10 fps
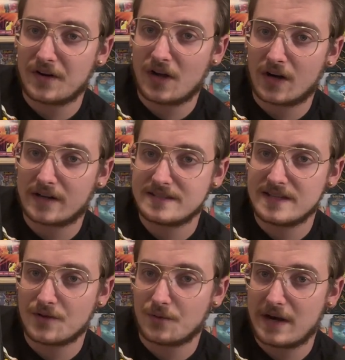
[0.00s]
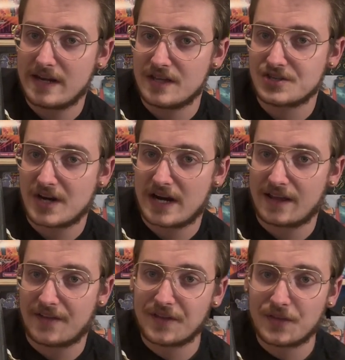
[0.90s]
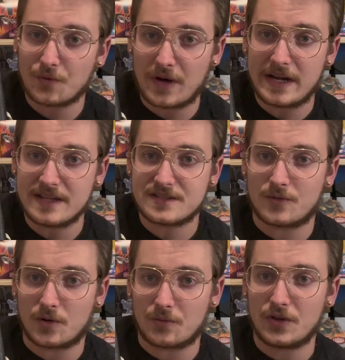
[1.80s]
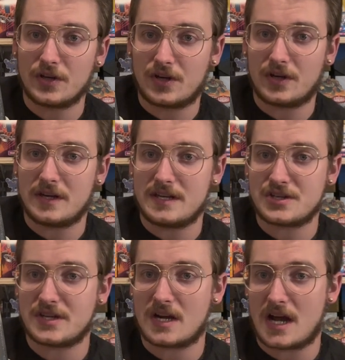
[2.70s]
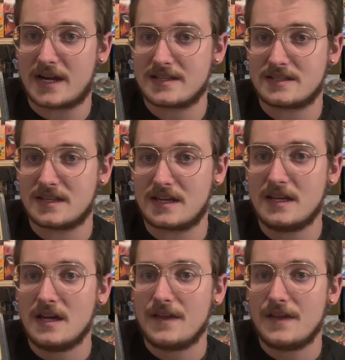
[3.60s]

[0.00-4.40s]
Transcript: Y'all can see the Radiant shining. I think the Radiants were a really good addition, honestly.